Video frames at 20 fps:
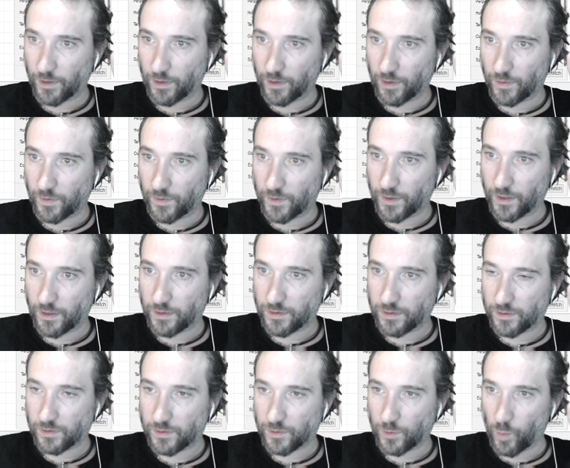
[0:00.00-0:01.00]
You'd think a
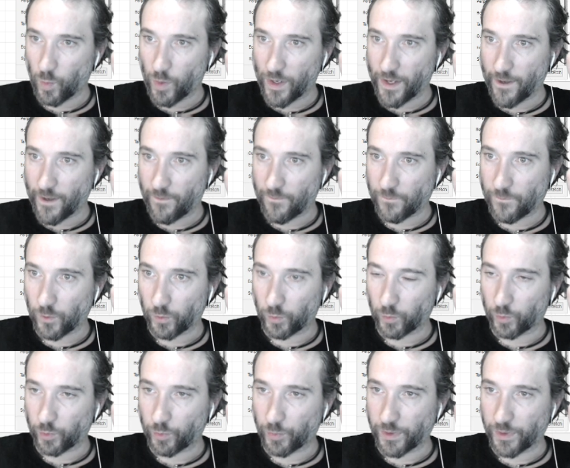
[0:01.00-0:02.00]
square font
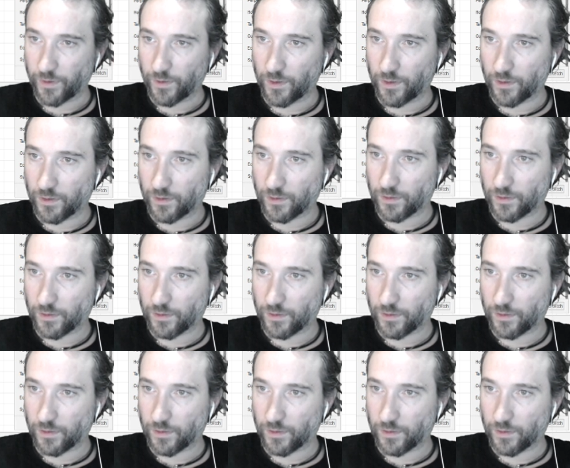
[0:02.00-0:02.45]
would be